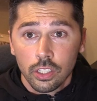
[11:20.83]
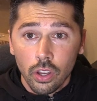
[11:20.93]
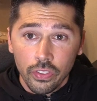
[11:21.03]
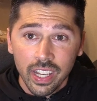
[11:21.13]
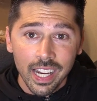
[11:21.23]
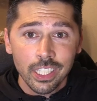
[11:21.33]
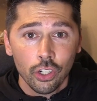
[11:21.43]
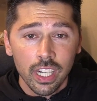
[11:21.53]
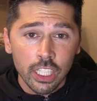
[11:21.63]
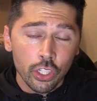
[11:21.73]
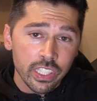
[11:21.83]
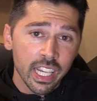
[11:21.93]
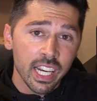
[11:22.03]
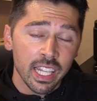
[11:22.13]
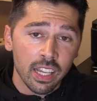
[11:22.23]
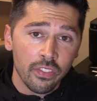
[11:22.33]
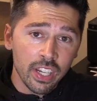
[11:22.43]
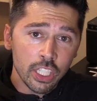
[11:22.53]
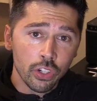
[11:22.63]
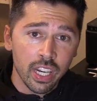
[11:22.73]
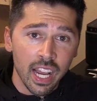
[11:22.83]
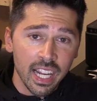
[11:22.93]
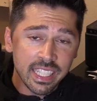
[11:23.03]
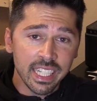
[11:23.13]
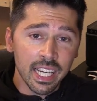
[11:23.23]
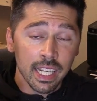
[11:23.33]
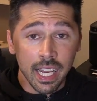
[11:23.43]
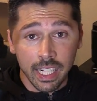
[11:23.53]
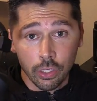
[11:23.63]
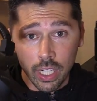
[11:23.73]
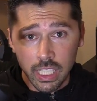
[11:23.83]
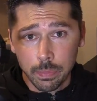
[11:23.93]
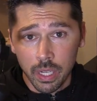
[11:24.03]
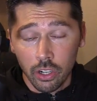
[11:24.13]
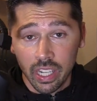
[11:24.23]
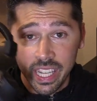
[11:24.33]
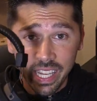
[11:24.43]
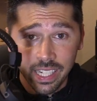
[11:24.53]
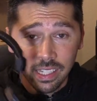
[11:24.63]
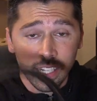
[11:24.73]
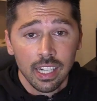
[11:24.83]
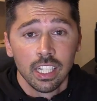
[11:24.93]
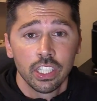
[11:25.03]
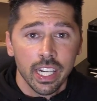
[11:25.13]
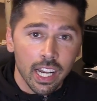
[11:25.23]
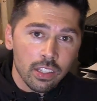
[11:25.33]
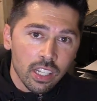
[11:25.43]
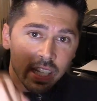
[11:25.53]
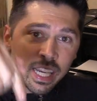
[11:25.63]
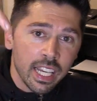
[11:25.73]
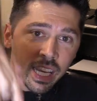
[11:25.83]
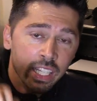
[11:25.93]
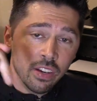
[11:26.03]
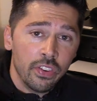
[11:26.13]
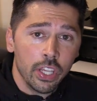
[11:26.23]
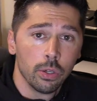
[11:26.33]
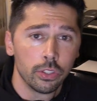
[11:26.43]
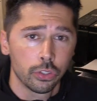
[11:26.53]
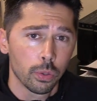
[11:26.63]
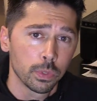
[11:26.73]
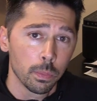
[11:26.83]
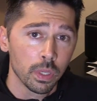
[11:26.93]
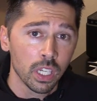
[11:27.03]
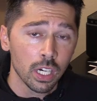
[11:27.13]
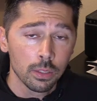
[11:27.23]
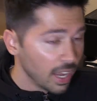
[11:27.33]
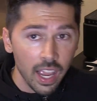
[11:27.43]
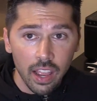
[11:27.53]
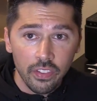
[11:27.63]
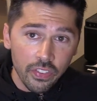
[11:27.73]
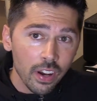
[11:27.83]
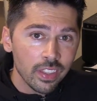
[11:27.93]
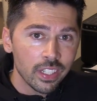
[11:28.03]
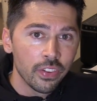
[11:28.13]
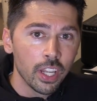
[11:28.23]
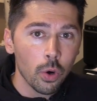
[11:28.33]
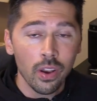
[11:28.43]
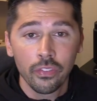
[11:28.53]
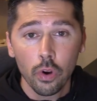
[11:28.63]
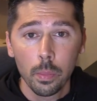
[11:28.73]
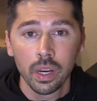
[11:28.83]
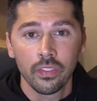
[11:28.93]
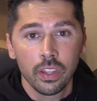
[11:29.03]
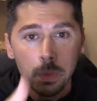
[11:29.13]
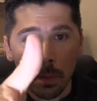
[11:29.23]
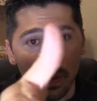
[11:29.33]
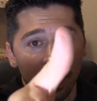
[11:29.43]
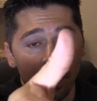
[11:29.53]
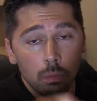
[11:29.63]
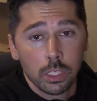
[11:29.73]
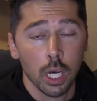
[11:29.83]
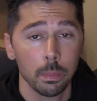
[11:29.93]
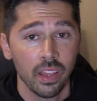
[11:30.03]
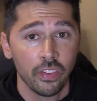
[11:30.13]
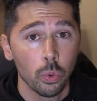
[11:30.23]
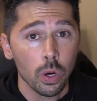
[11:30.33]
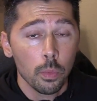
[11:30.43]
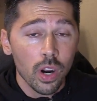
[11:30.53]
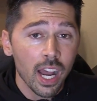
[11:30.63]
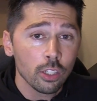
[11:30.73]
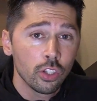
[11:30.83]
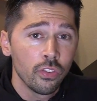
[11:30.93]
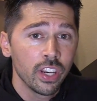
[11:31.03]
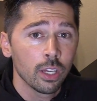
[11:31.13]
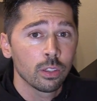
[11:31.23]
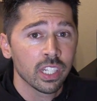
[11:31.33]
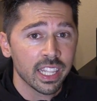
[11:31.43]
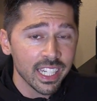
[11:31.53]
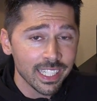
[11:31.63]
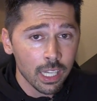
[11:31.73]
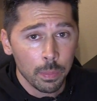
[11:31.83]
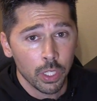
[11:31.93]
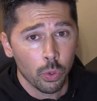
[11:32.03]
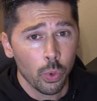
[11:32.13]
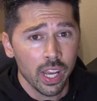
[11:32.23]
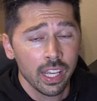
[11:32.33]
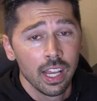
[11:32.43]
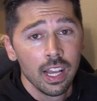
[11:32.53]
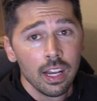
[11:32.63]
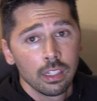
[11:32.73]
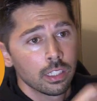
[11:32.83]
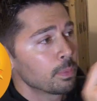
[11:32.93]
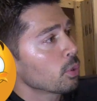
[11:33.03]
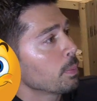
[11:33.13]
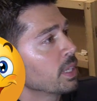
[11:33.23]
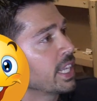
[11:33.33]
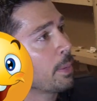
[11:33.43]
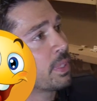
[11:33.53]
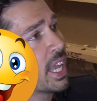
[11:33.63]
So if you guys are interested in the Avantree headset and transmitter kit, check out the link in the video description below. If you found this video informative, give me a big thumbs up. If you want more how-to videos like this coming your way, subscribe to Tampa